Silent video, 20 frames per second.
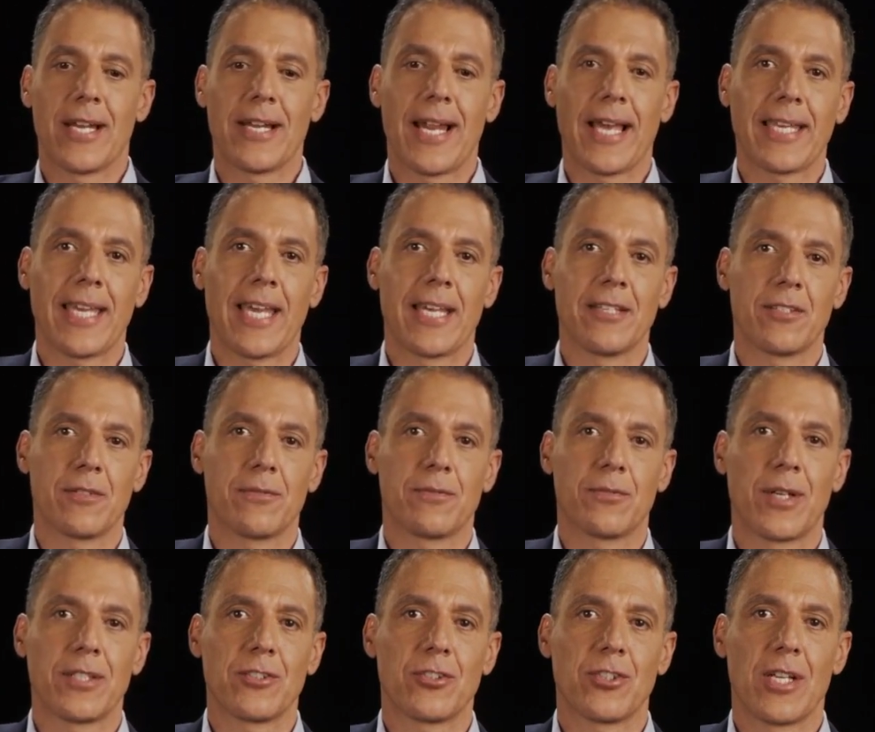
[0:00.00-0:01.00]
and I can't
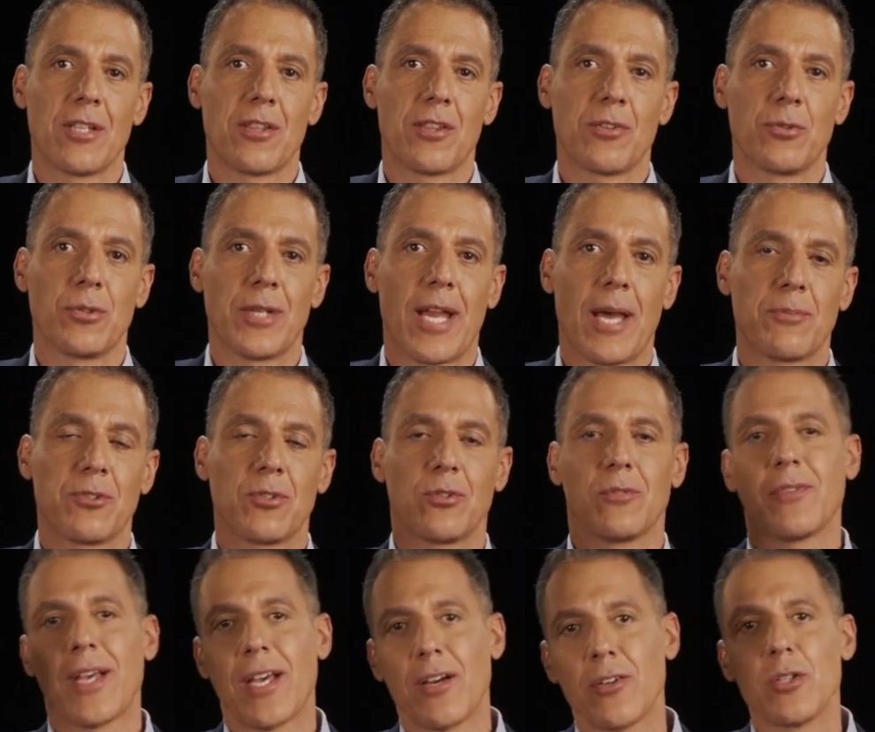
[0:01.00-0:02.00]
differentiate through an
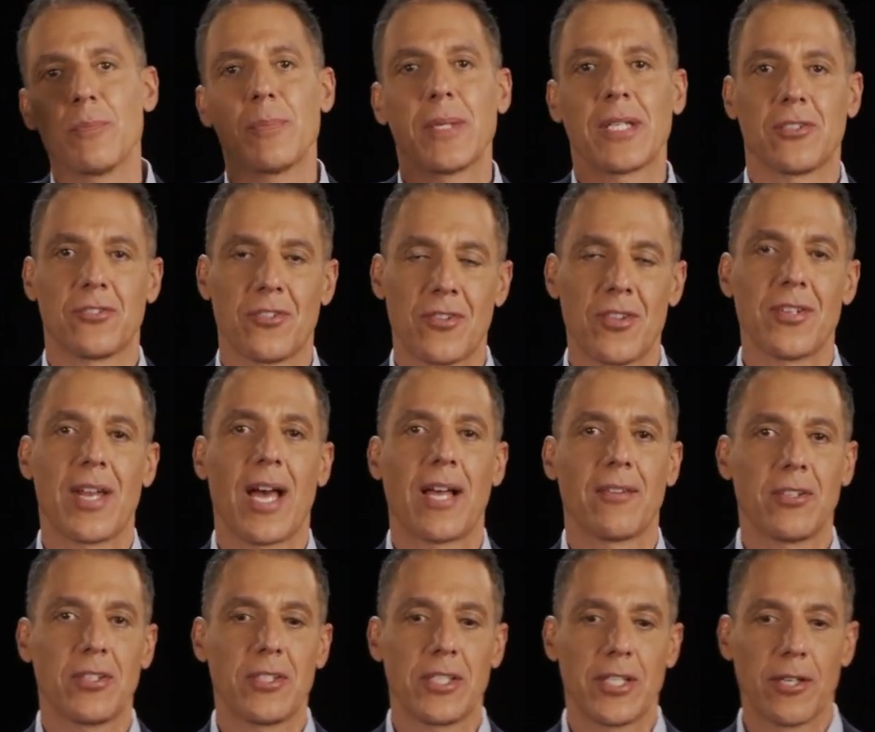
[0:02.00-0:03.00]
absolute value because of the
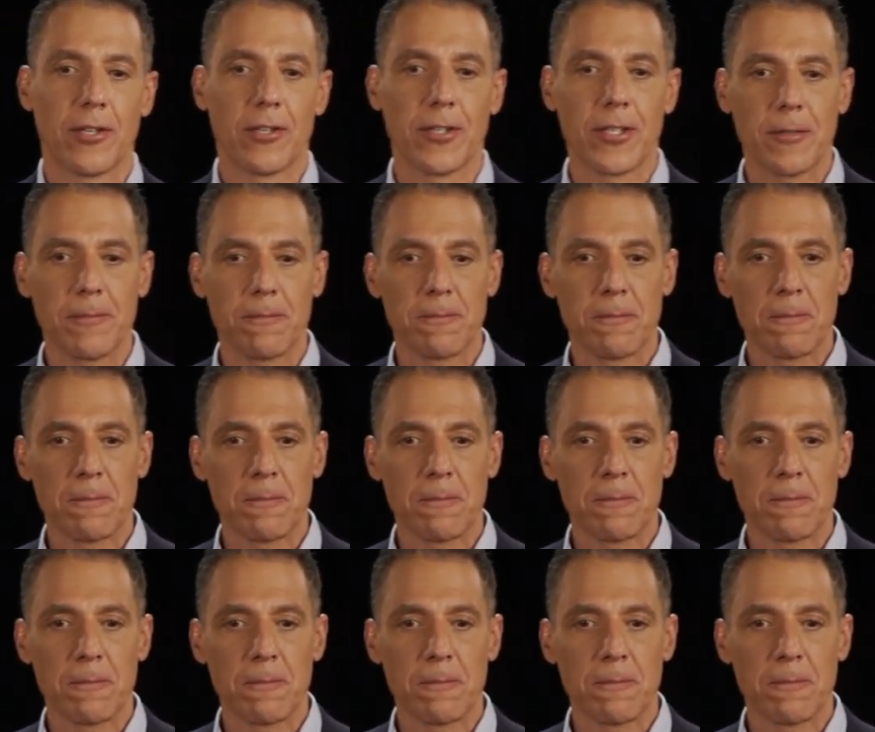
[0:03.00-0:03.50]
nonlinearity.